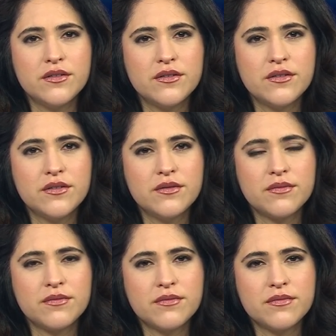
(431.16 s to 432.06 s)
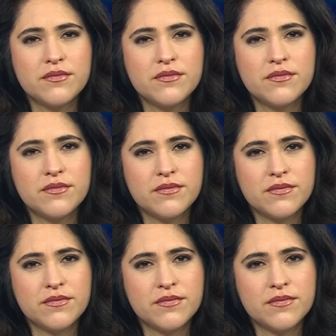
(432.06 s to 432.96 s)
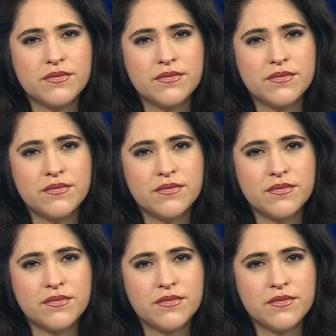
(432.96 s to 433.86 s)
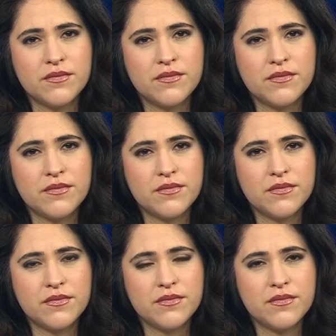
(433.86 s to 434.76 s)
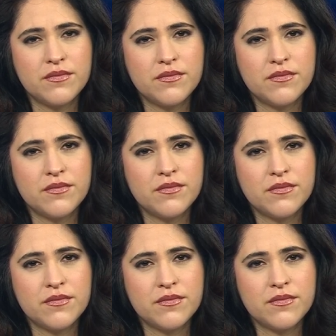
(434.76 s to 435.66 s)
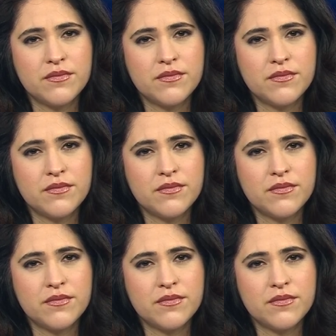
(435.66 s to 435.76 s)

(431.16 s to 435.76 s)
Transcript: No words are spoken by the person on screen.